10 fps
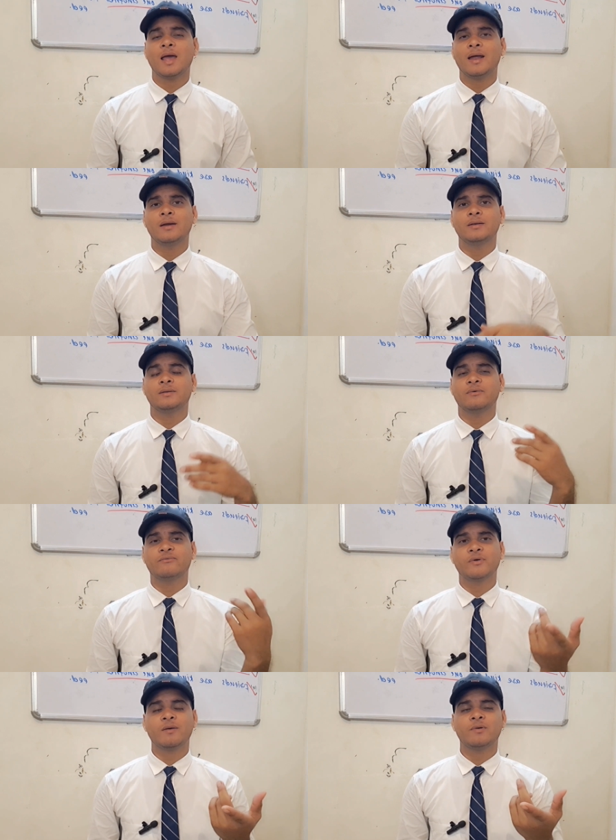and
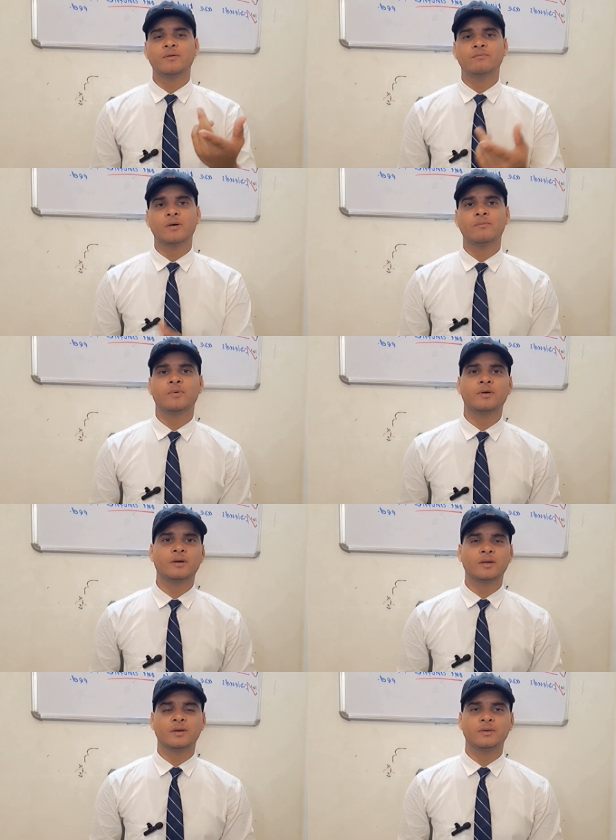the family
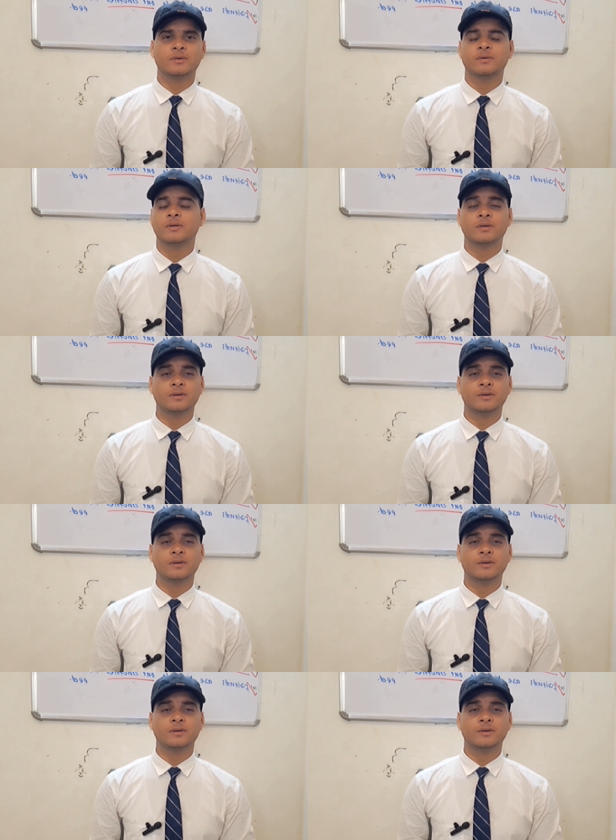member in